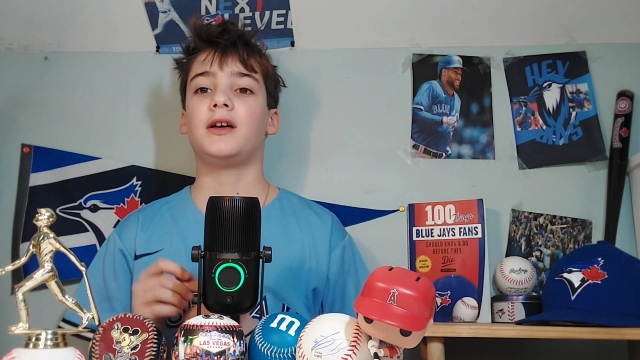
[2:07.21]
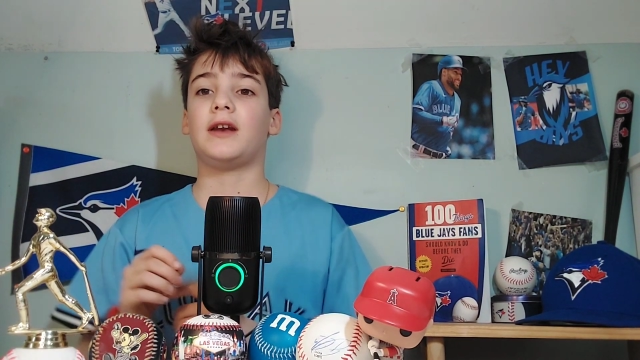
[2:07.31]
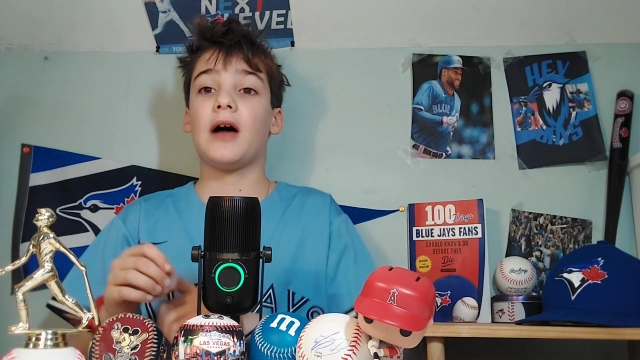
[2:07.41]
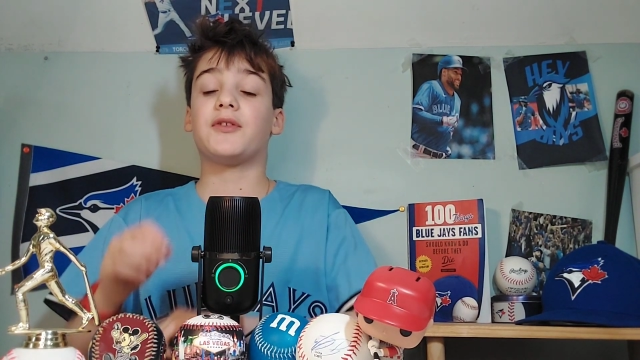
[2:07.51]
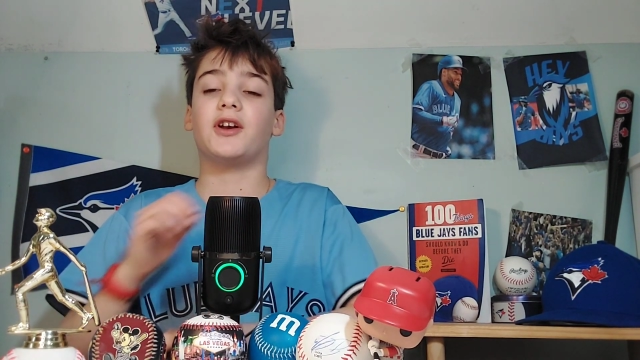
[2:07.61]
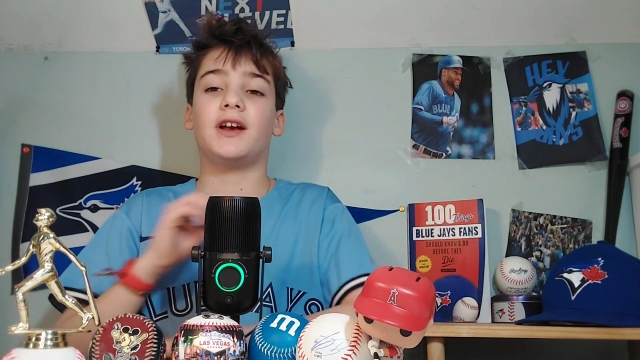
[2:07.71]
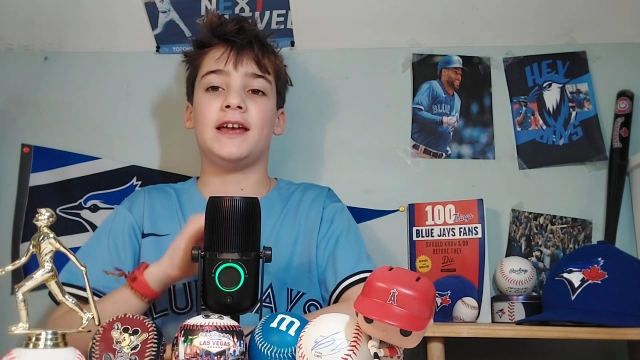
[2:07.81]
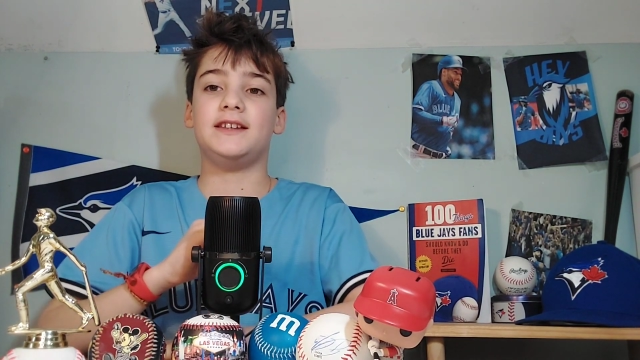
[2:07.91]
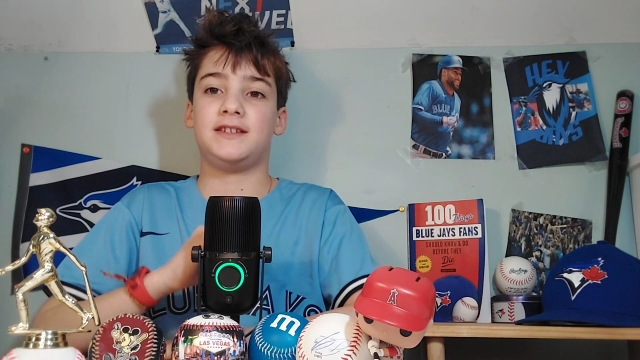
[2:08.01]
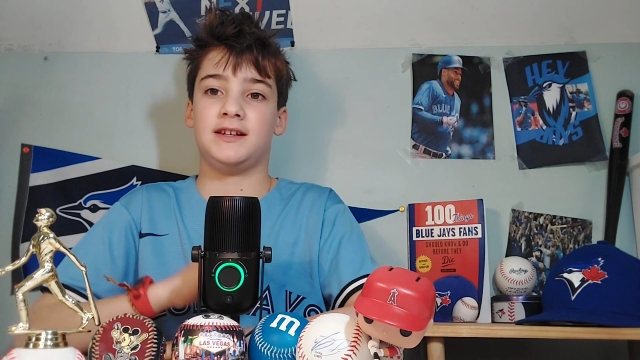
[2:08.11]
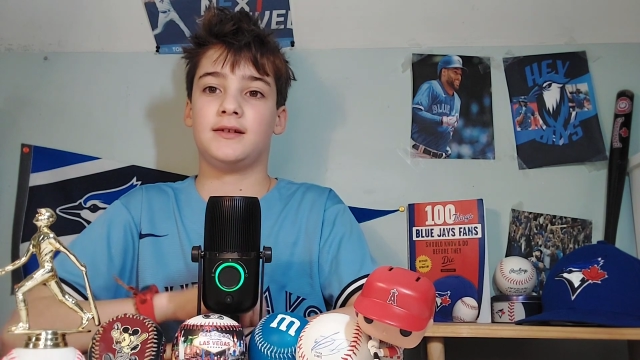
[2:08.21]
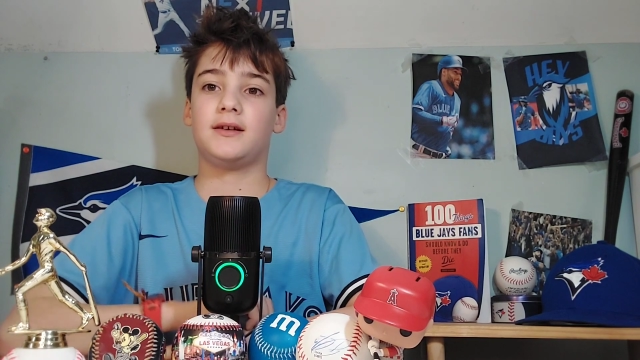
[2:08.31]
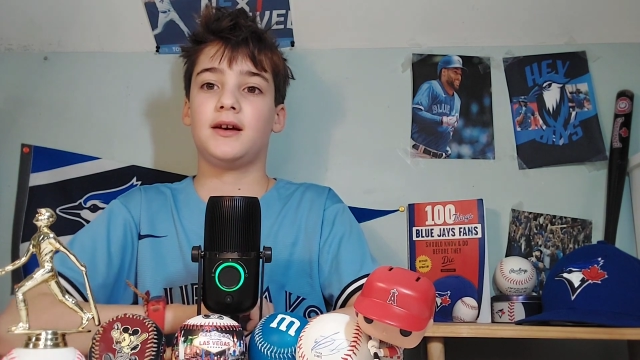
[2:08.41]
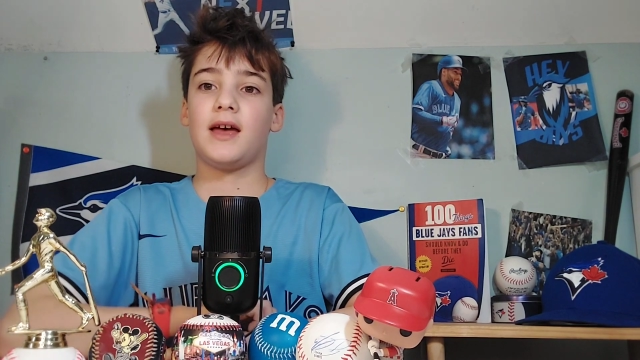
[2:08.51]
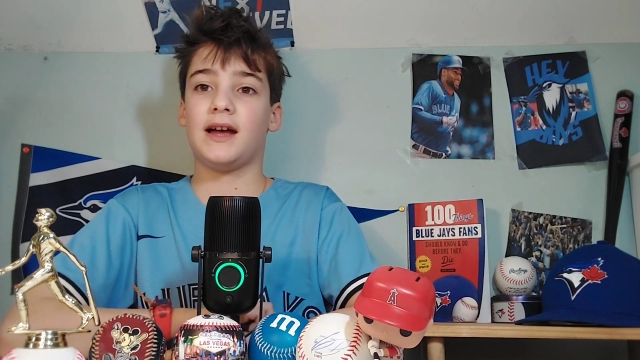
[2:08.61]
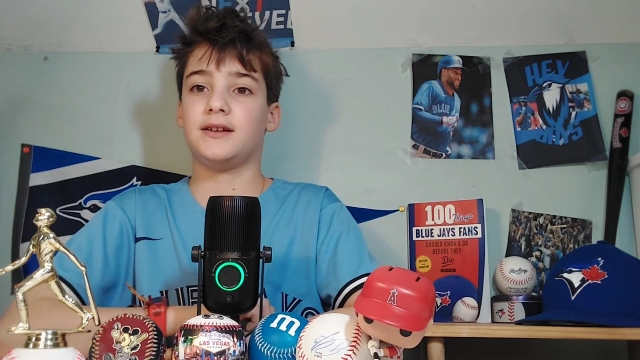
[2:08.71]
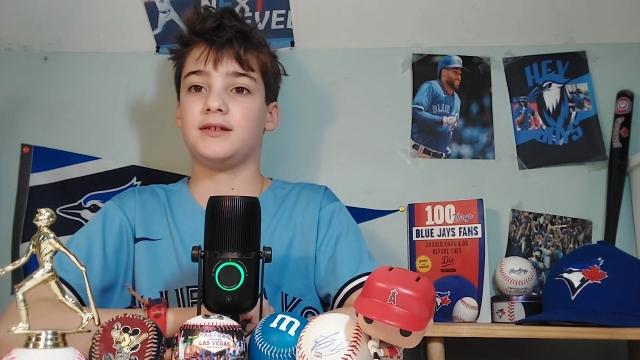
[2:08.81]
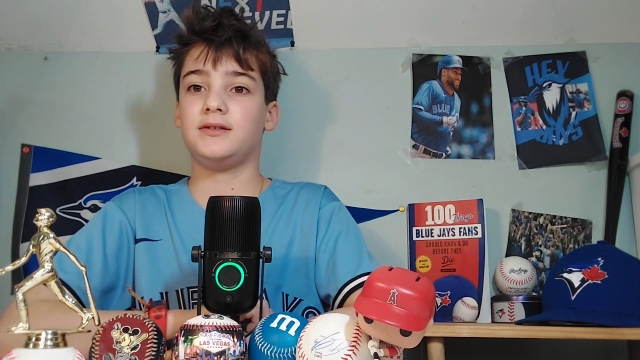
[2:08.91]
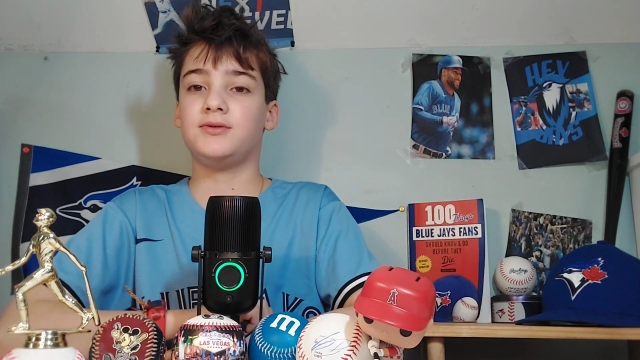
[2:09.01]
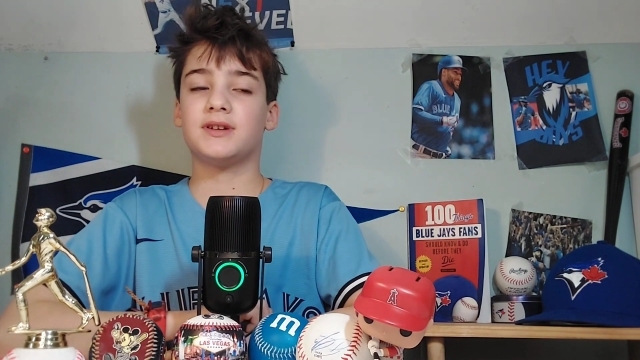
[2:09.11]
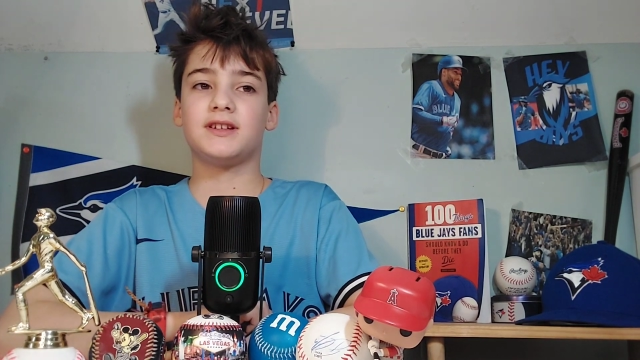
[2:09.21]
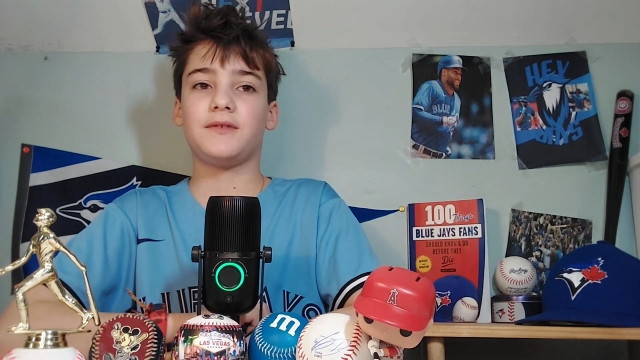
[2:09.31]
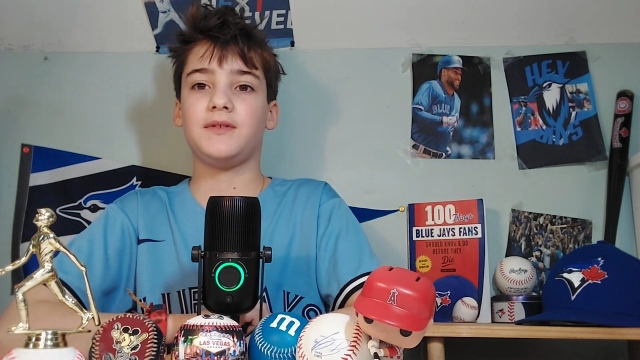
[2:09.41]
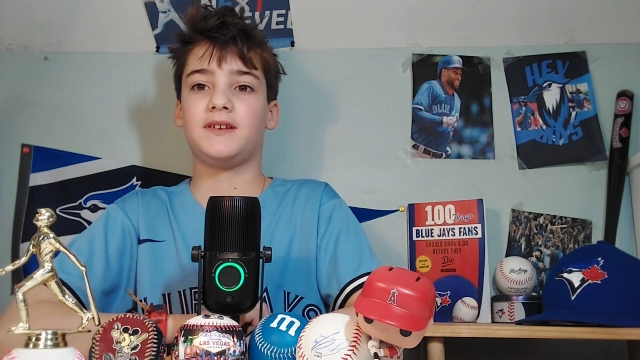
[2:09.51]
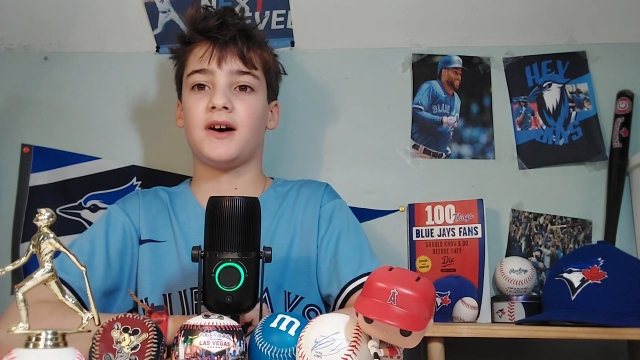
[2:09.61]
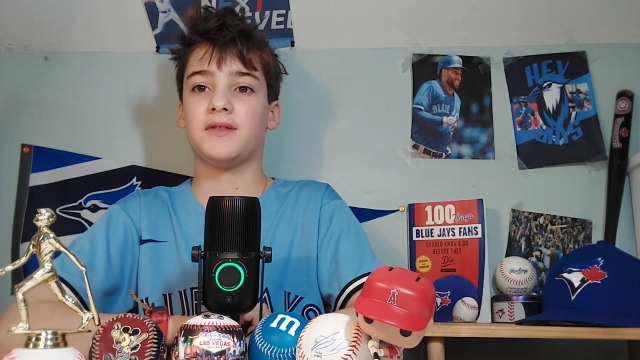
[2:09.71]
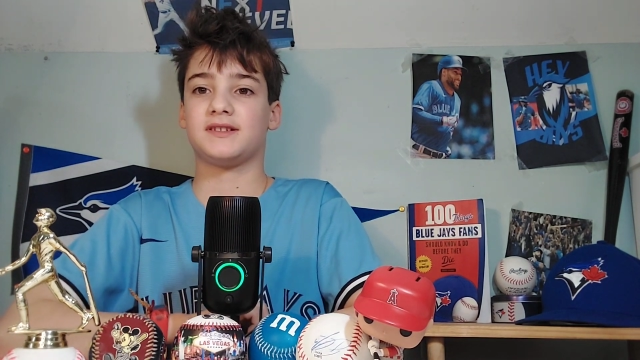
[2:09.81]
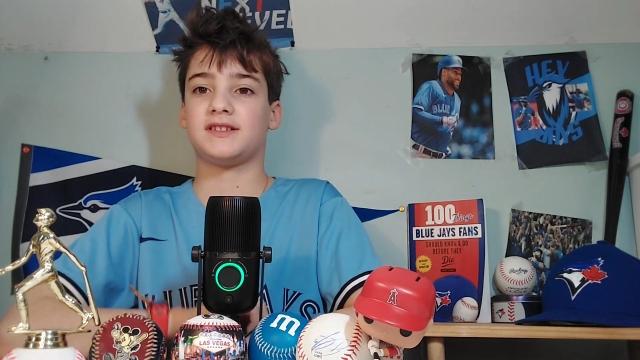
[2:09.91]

now they're 18. And you can definitely tell the